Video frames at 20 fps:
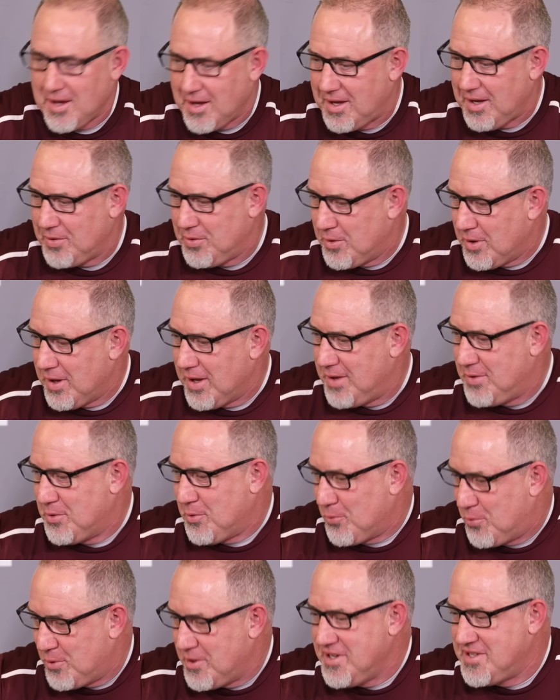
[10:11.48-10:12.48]
And
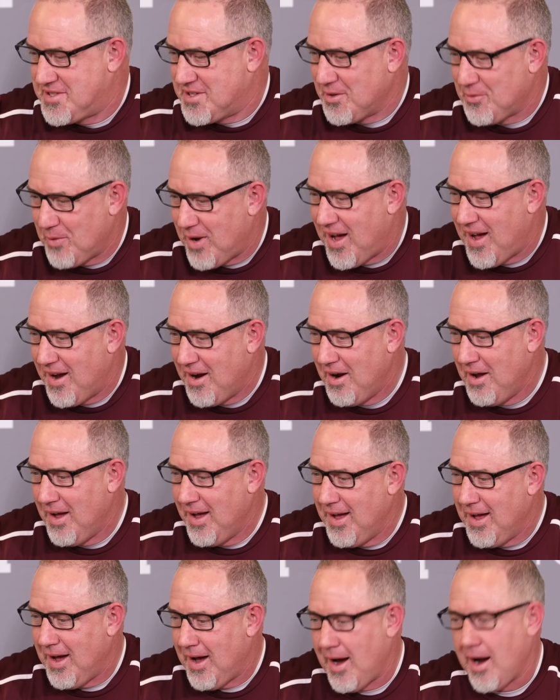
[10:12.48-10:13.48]
the reason why
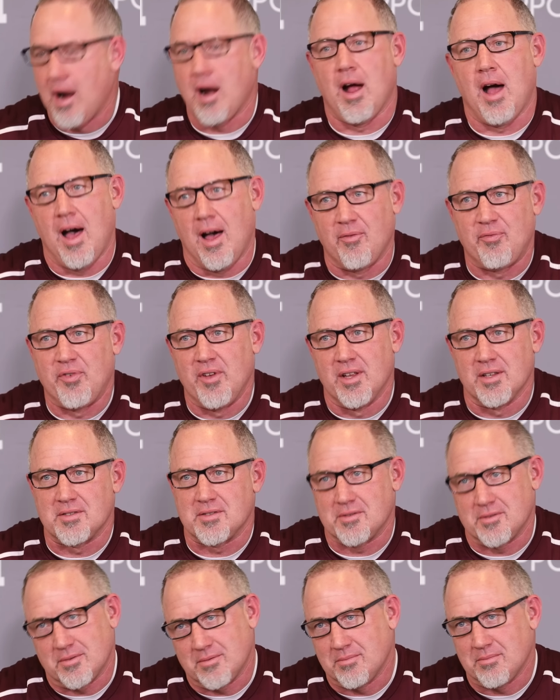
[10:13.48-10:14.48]
our
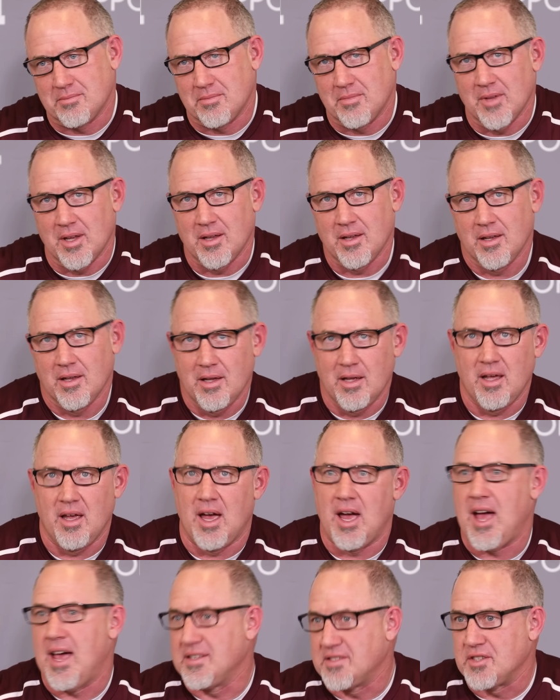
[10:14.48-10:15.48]
offense
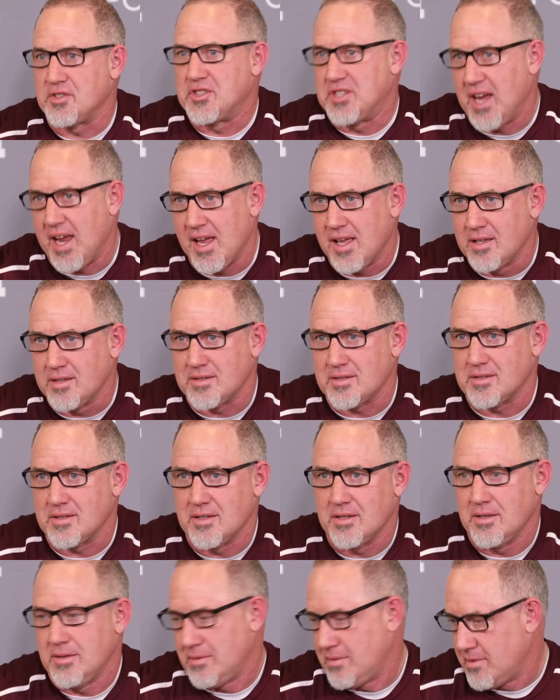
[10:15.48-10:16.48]
has a chance
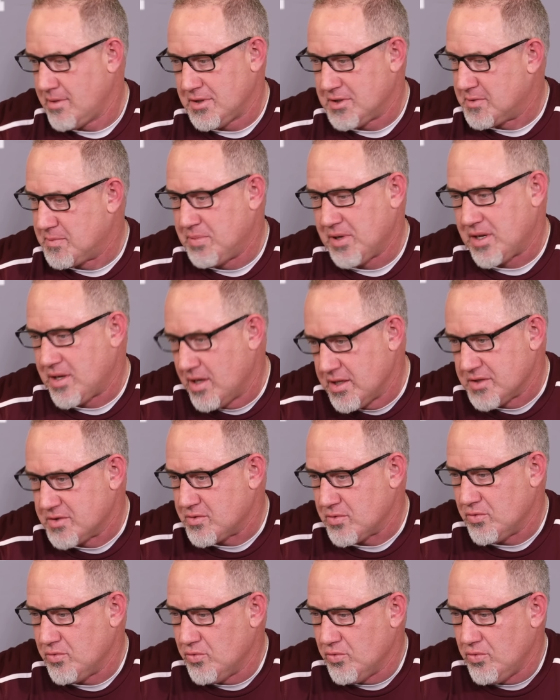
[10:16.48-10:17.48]
is
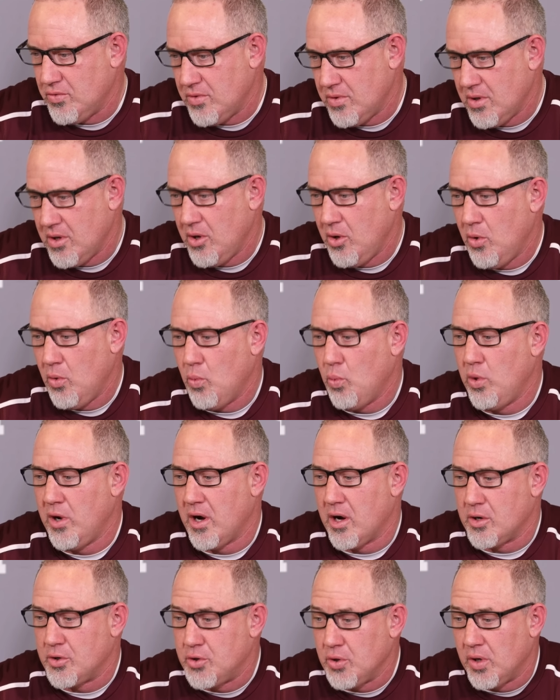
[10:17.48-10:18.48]
because
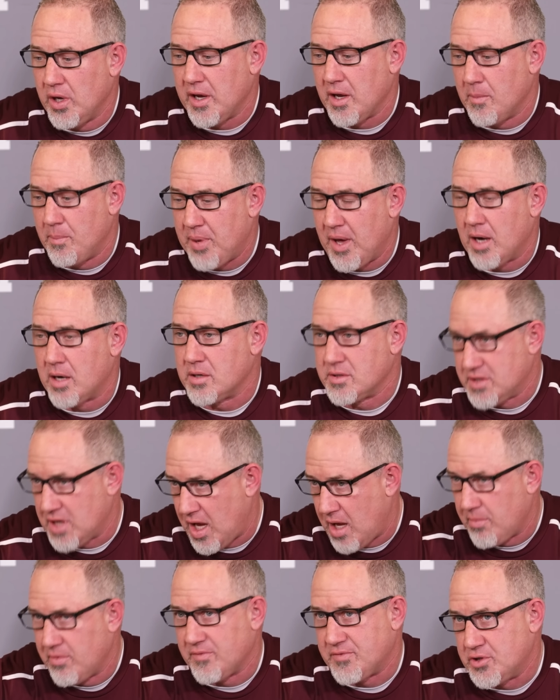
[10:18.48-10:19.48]
we're doing a better
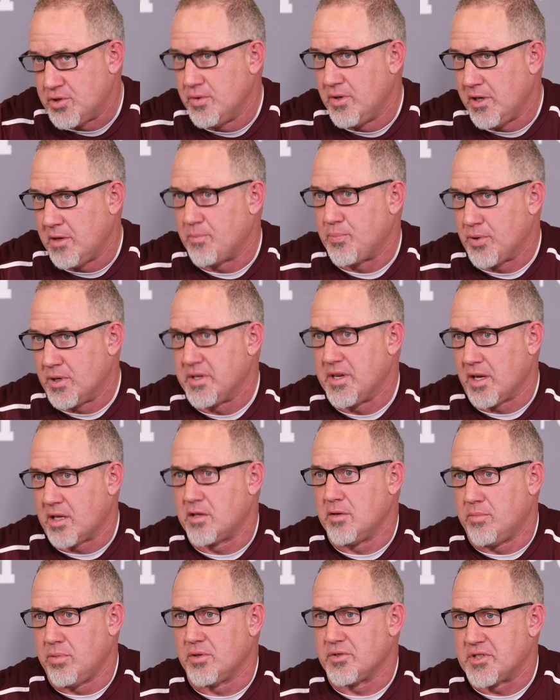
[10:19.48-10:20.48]
job of shooting
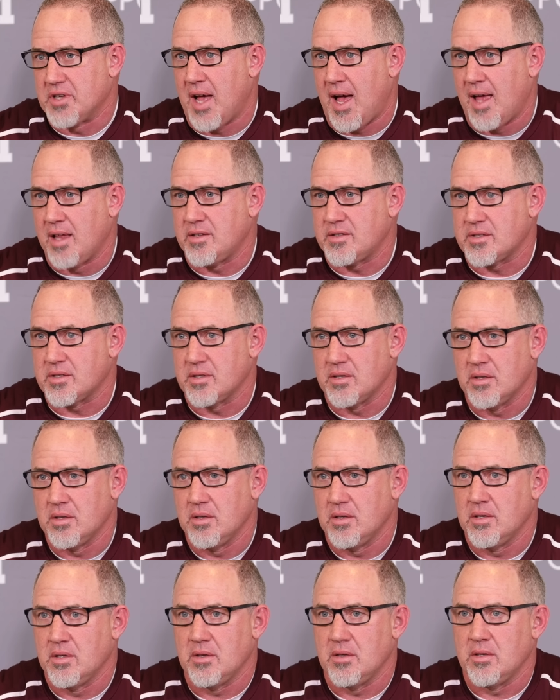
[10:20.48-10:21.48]
predictable shots
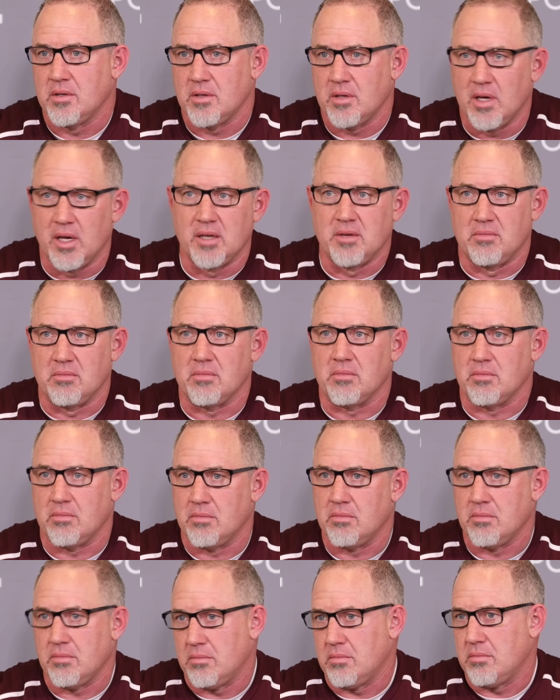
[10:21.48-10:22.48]
and
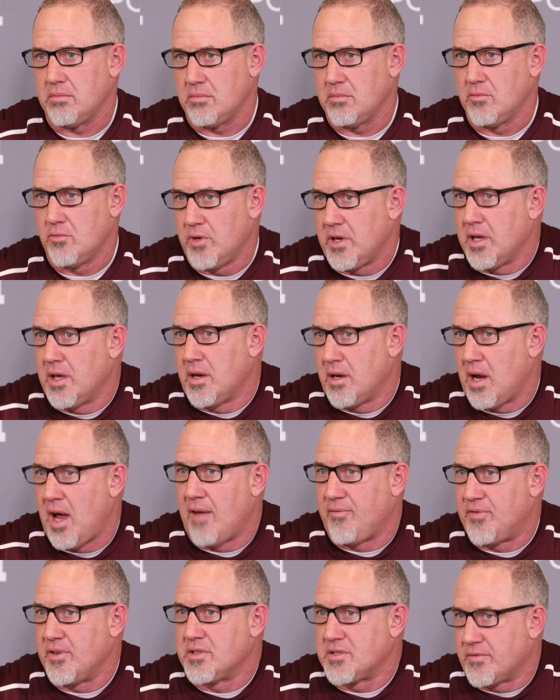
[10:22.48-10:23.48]
we get an
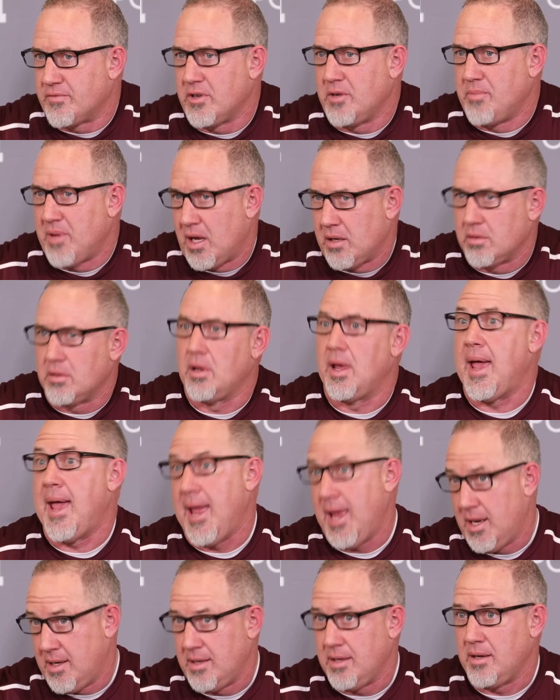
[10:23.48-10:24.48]
offensive rebound,
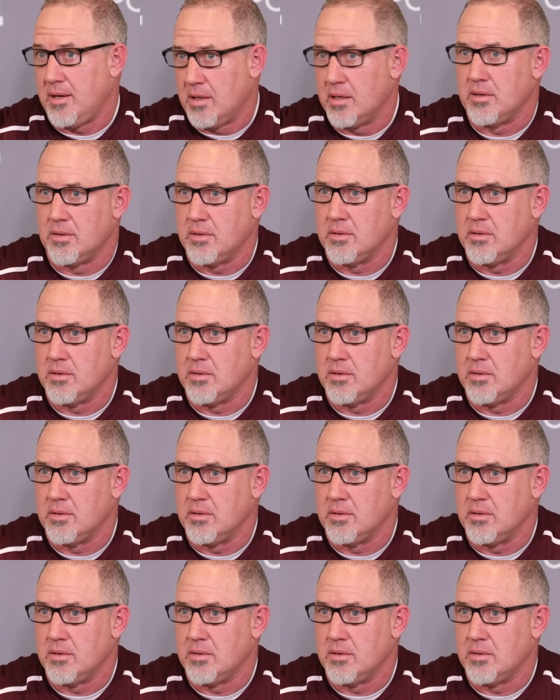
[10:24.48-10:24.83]
Andy.